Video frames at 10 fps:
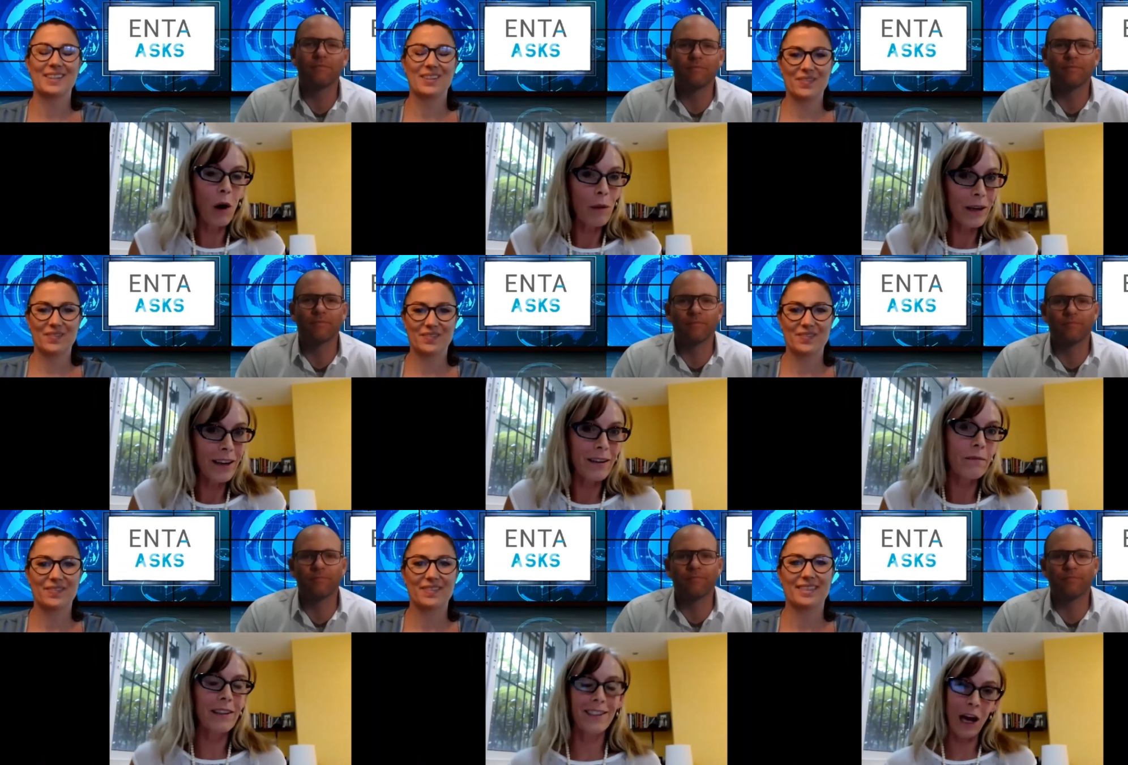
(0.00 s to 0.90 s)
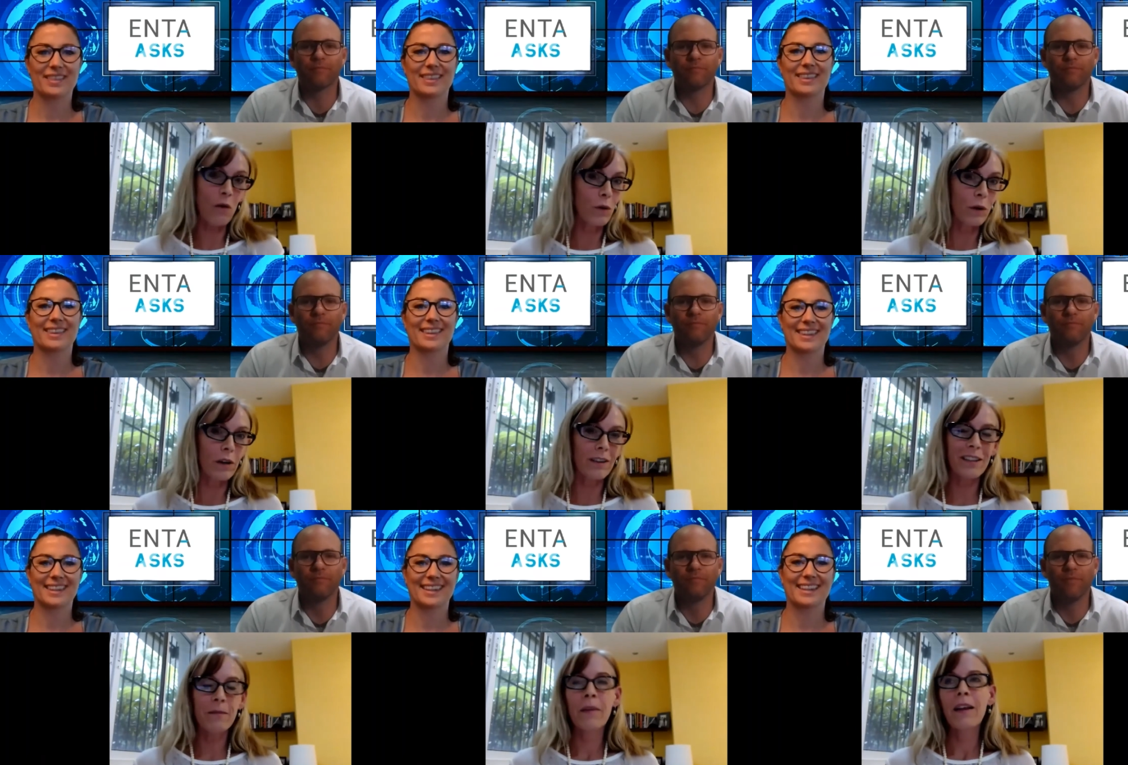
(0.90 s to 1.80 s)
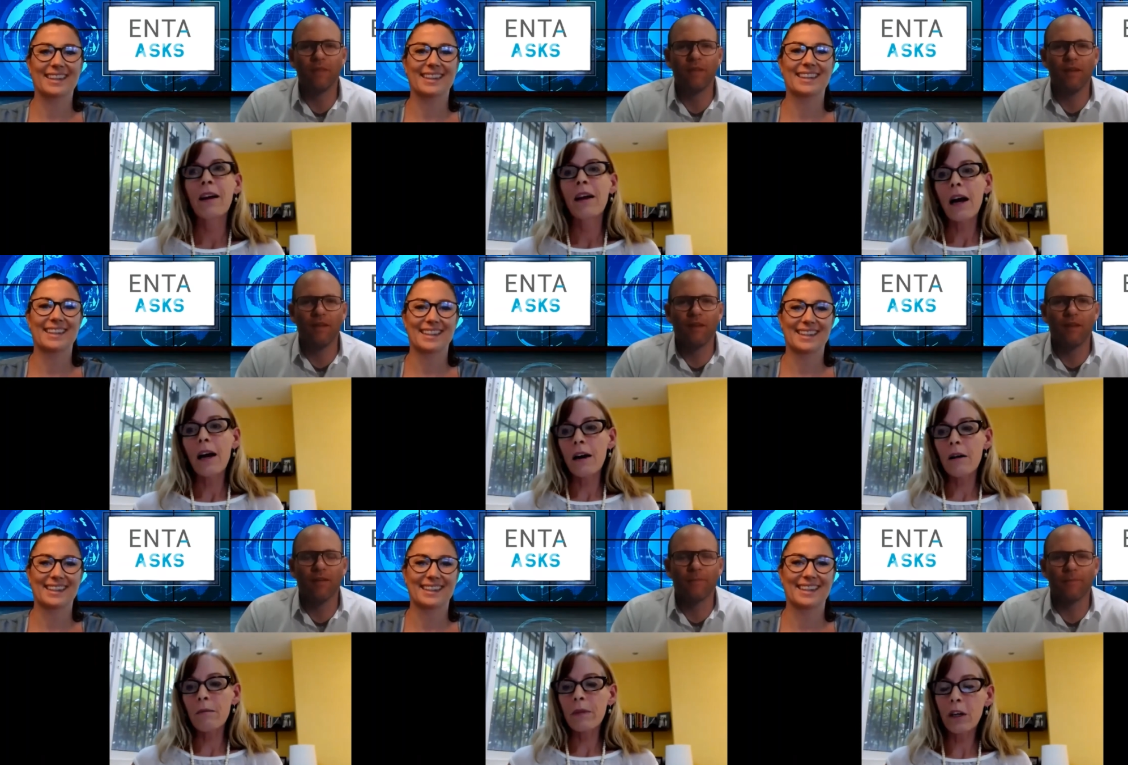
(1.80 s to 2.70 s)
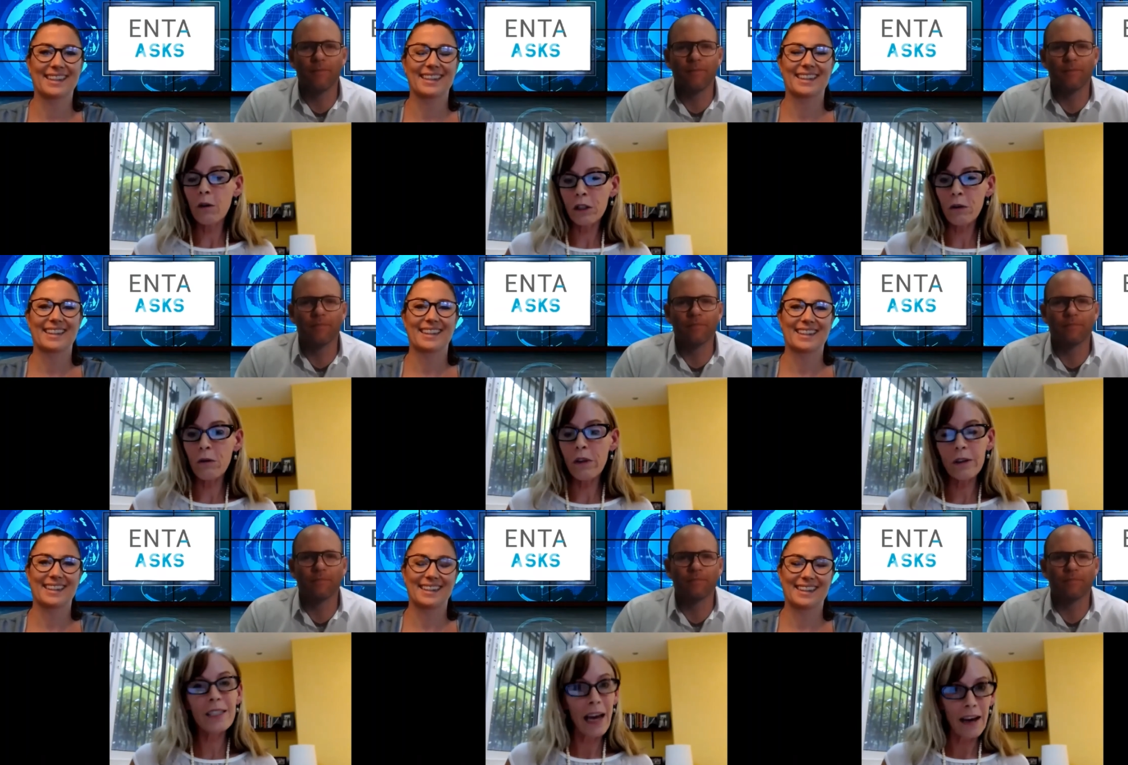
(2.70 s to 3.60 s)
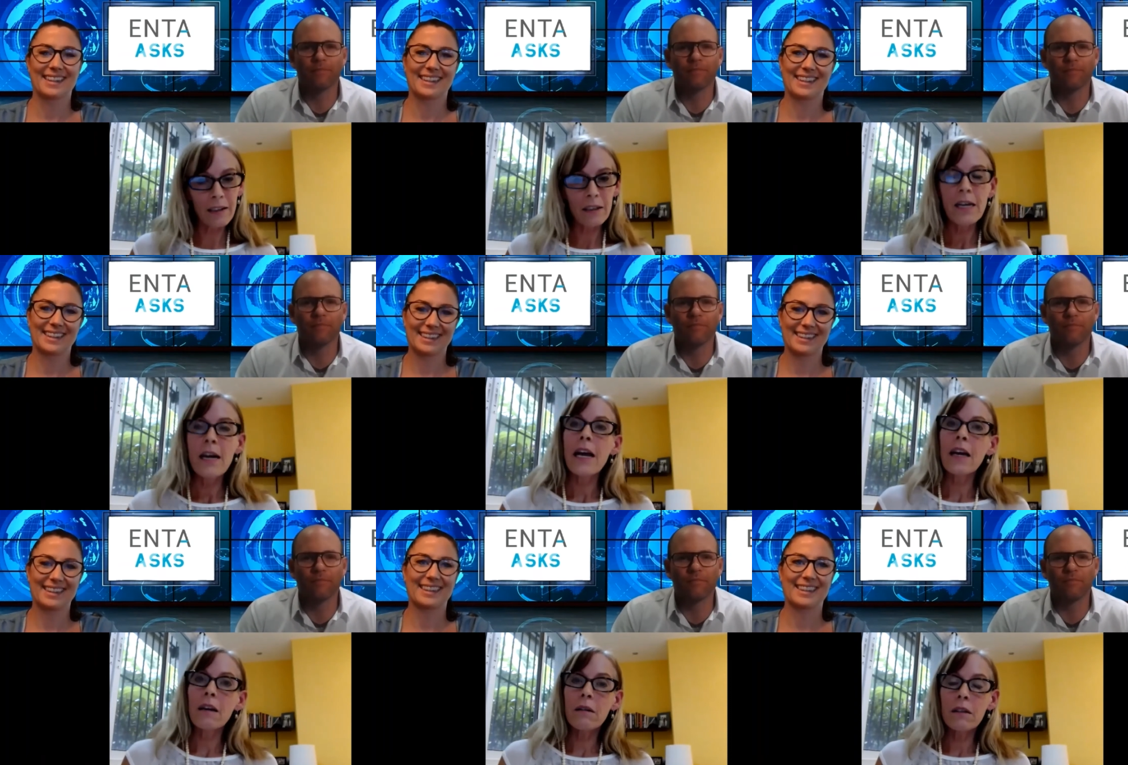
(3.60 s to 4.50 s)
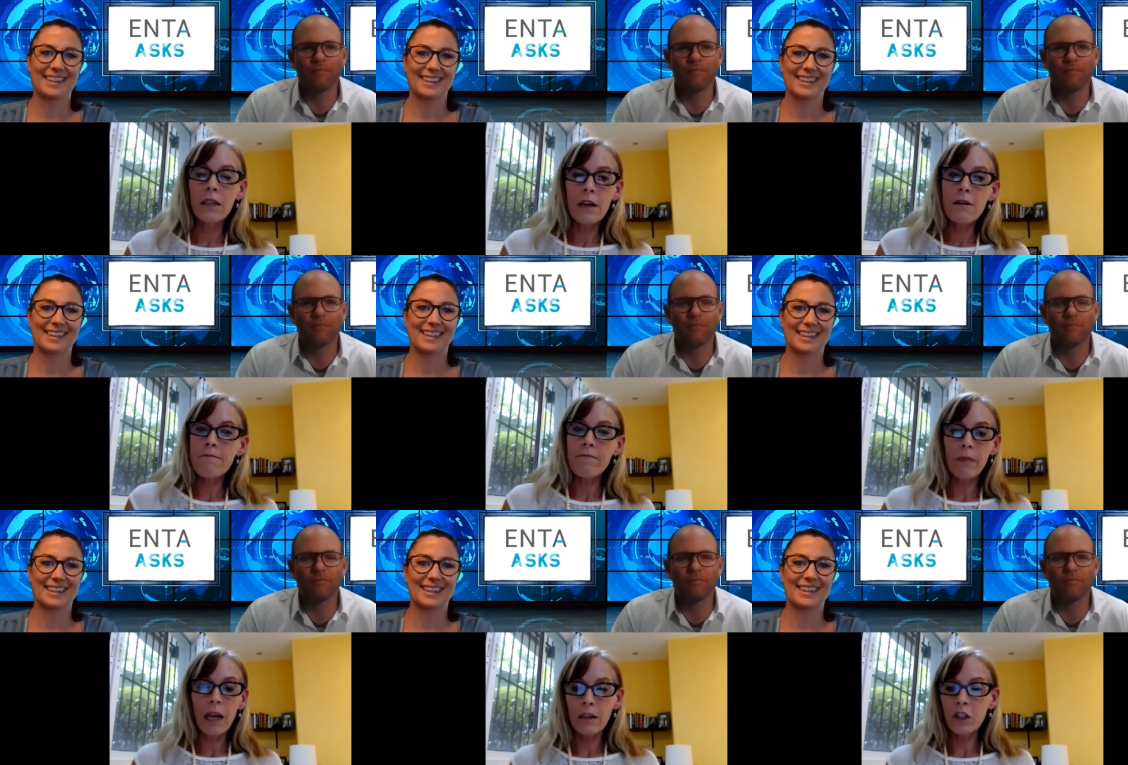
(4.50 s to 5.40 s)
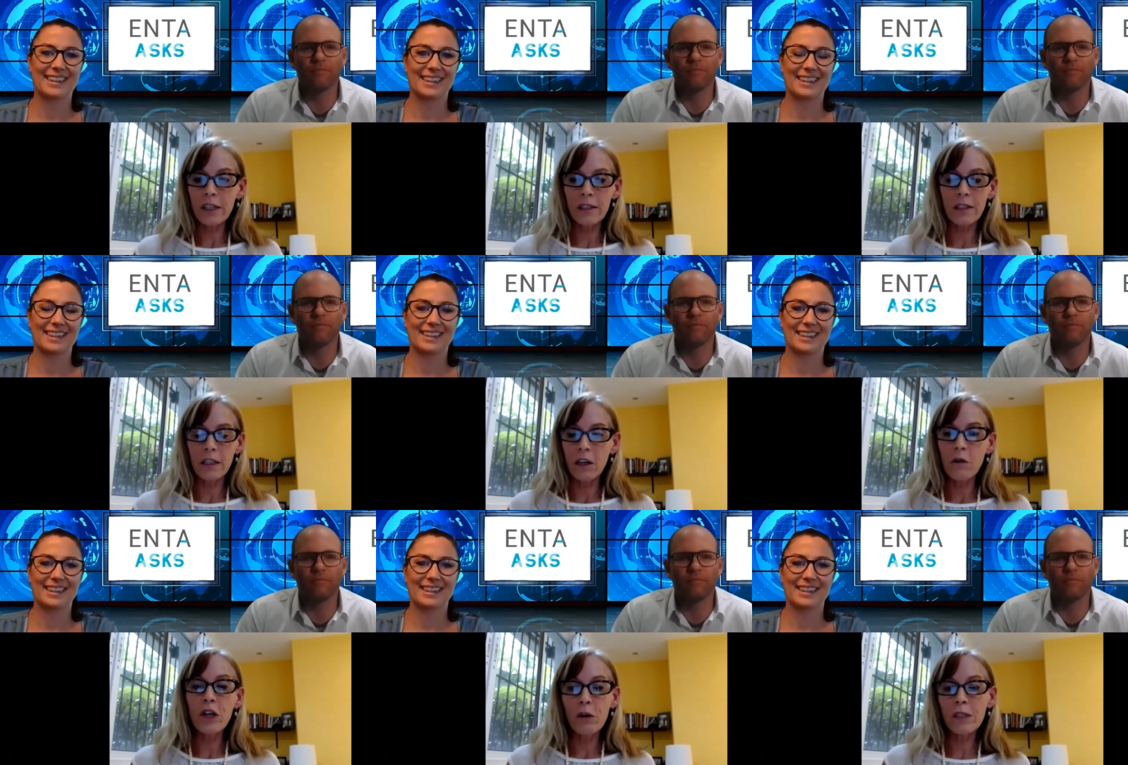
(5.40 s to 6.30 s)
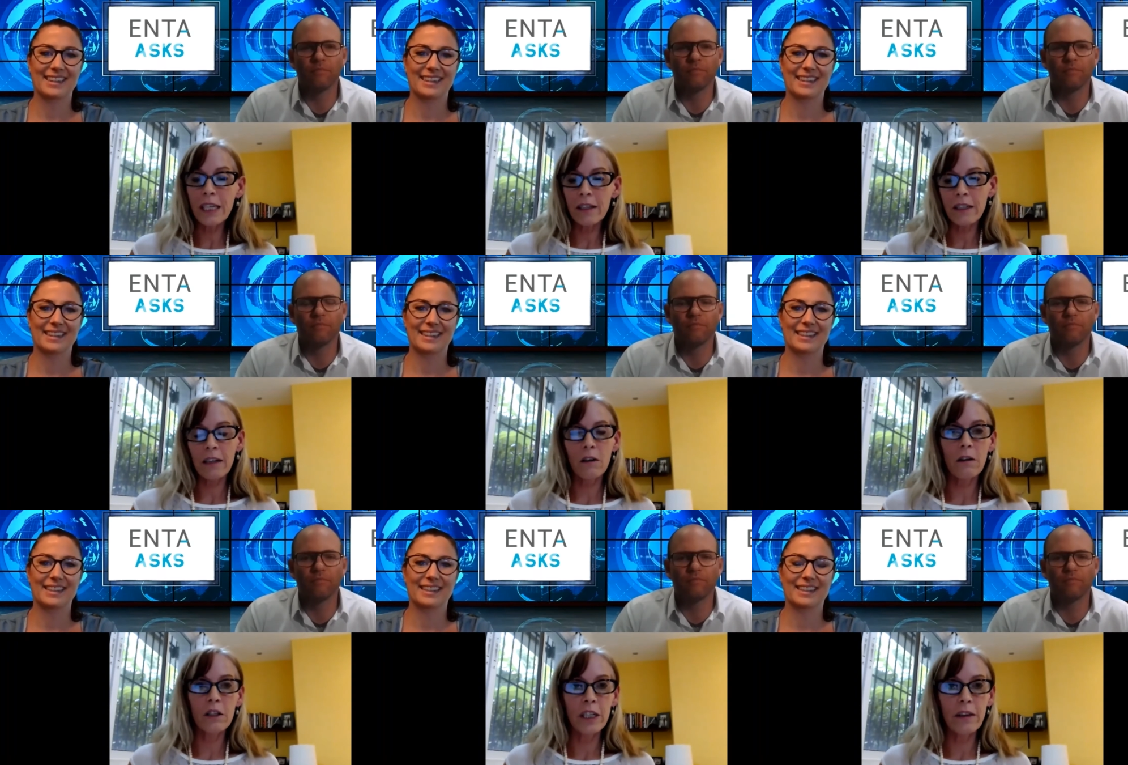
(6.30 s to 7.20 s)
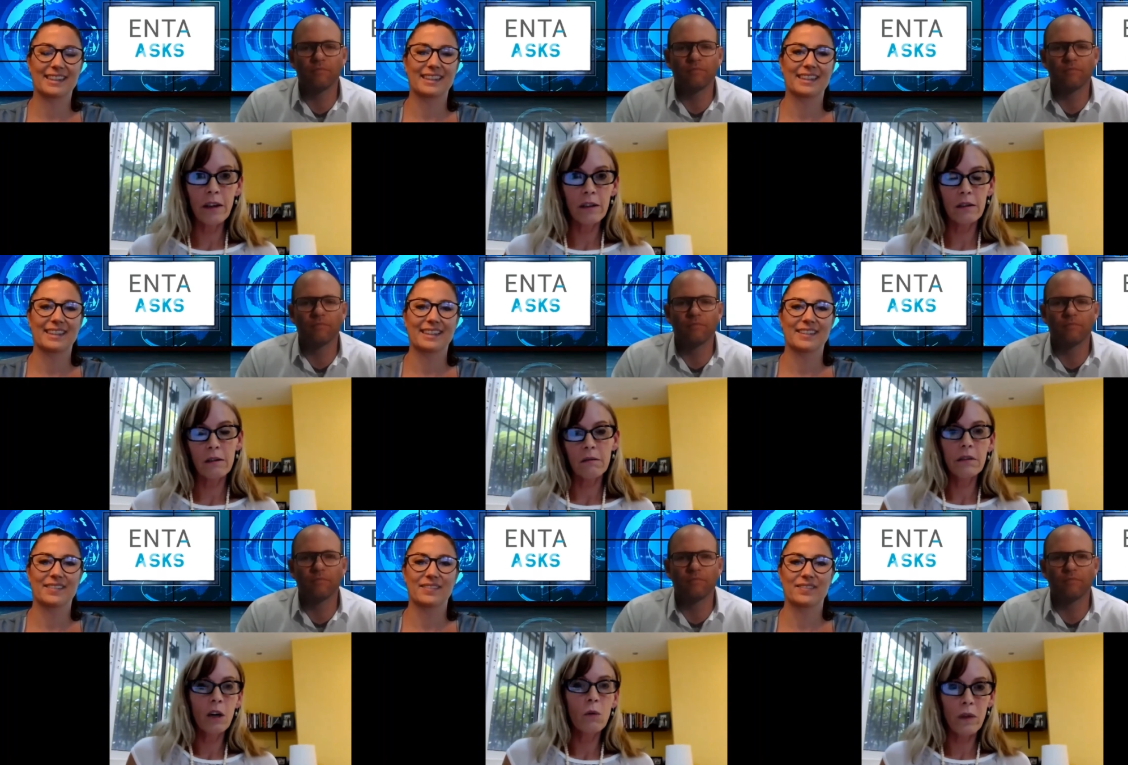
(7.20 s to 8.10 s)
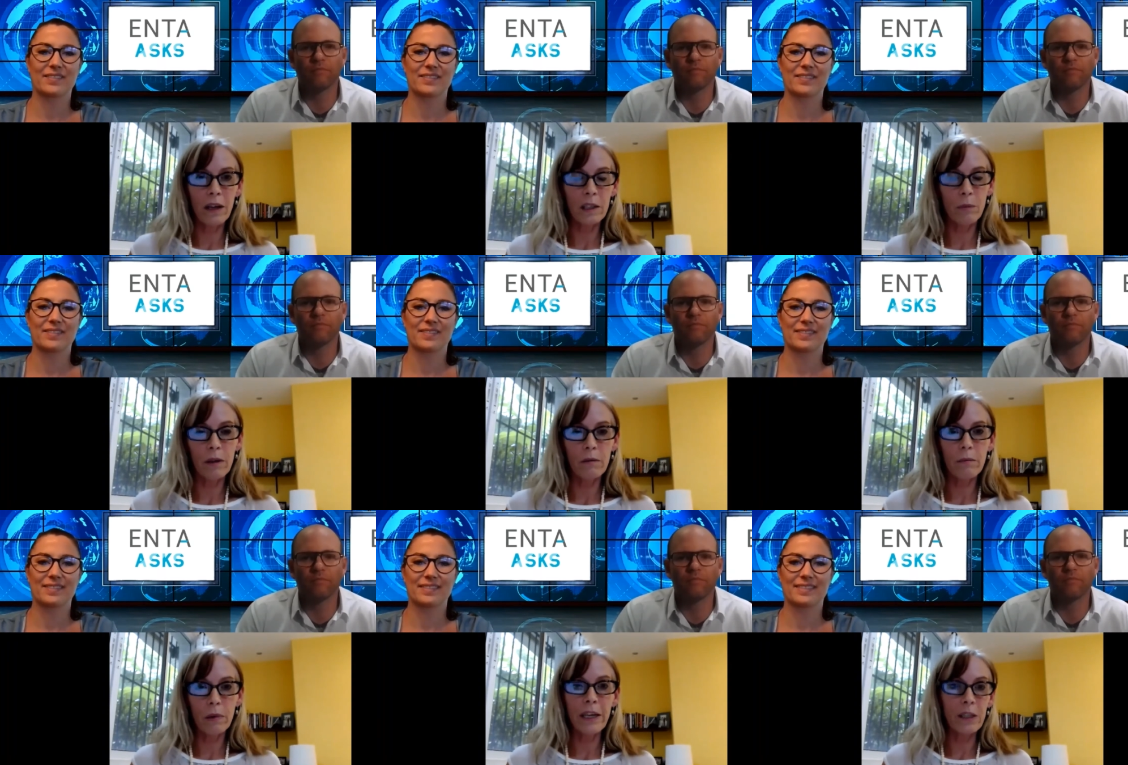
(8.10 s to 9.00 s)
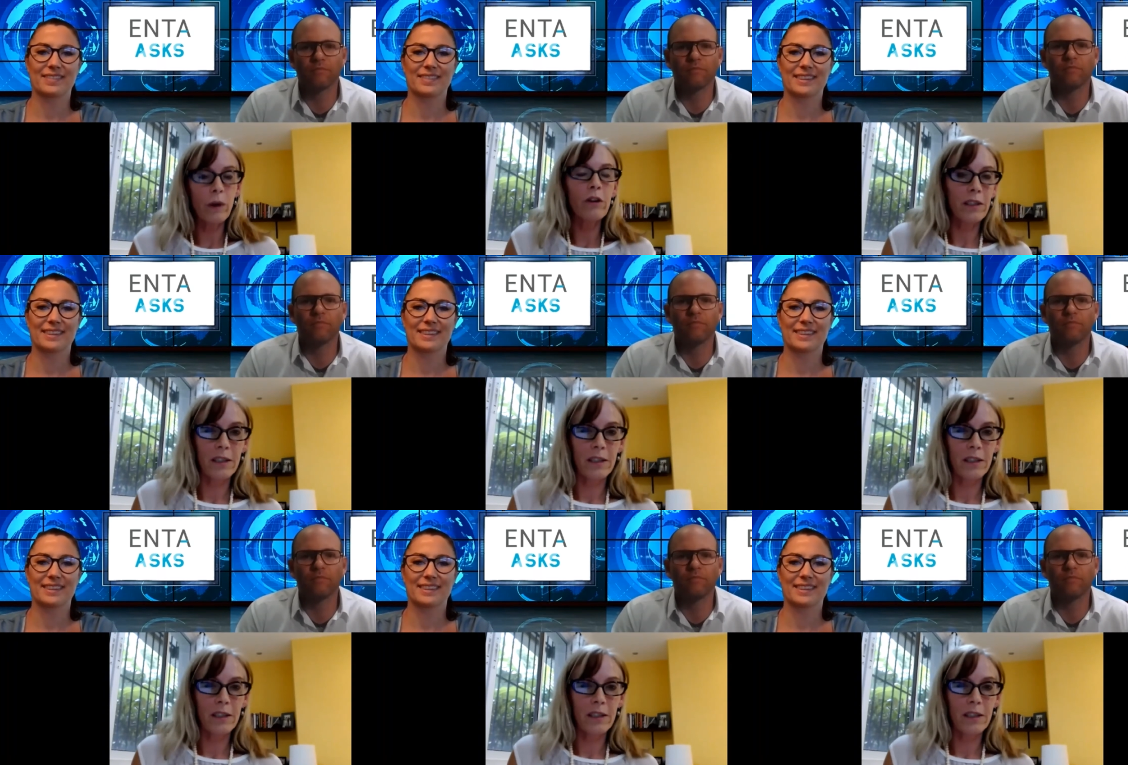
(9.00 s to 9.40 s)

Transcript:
Speaker 1: in. That's how it works. You know, so there's that. And just, you know, using the technology that's, you know, that has been placed, whether it's a